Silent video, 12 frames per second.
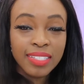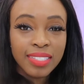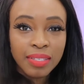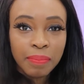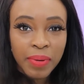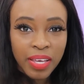
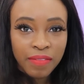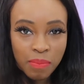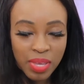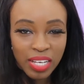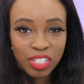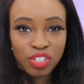is a bit of a
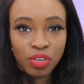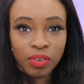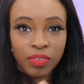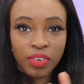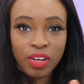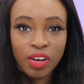mixture
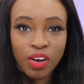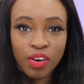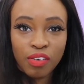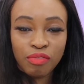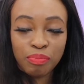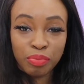
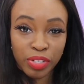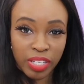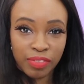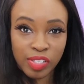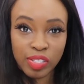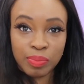of
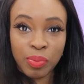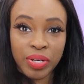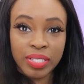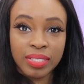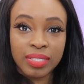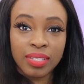previous
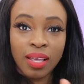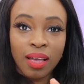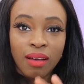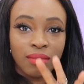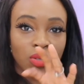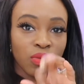points
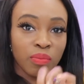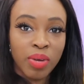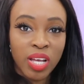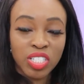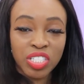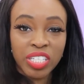sort of
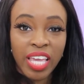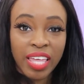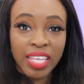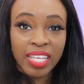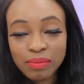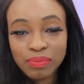merged
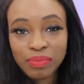together.